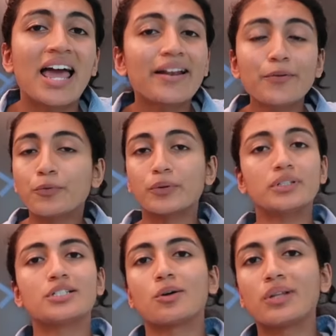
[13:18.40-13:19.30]
and I
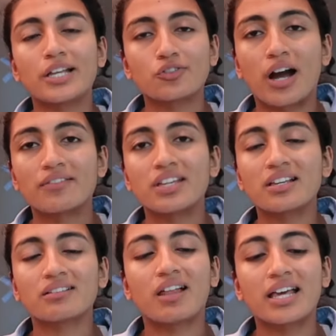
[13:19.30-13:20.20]
really don't like
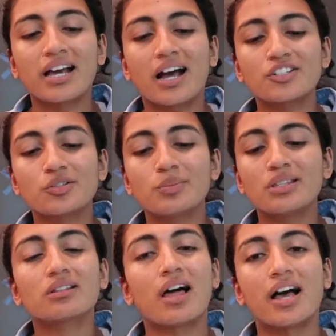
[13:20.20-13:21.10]
driving. Like I should be
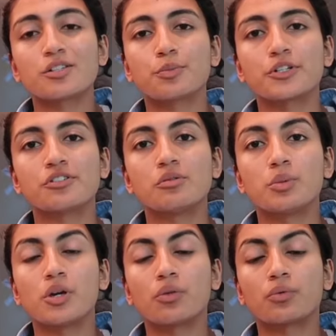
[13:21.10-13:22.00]
the last person to
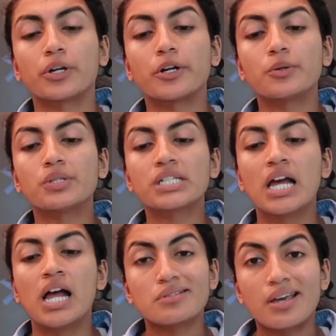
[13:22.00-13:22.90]
be on the roads.
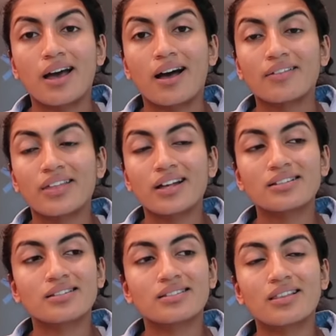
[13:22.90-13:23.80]
But yeah,
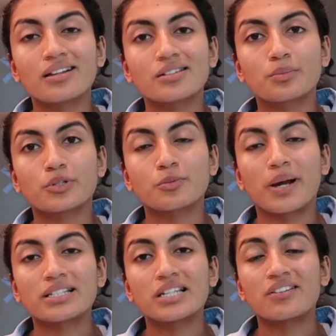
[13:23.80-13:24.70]
that's that's some
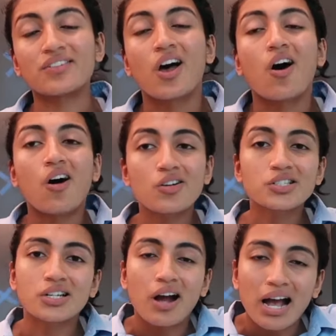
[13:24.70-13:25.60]
perspective.
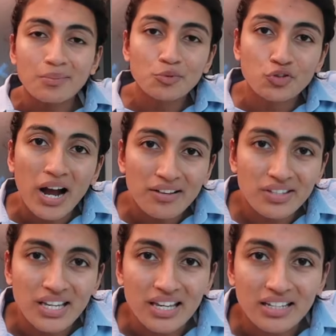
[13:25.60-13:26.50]
Also, I'm
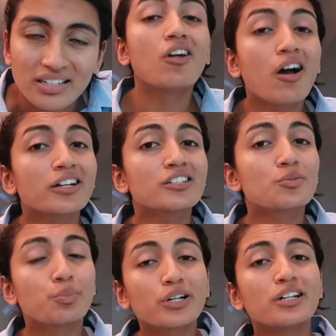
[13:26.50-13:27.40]
driving
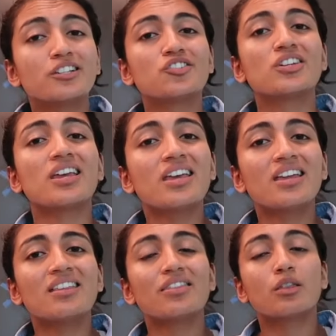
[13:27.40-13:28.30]
longest bridge
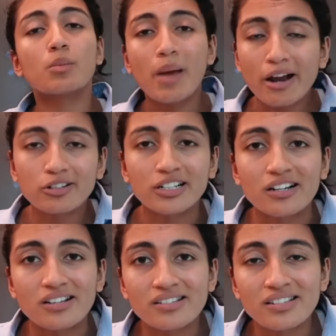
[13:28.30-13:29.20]
in the
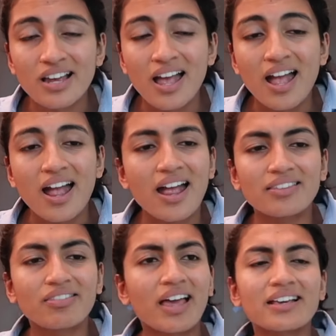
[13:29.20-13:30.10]
Americas
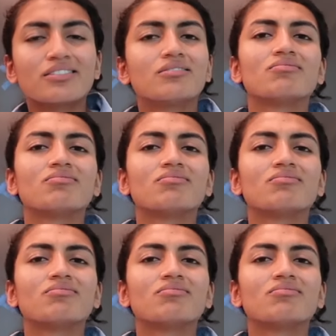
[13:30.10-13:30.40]
and like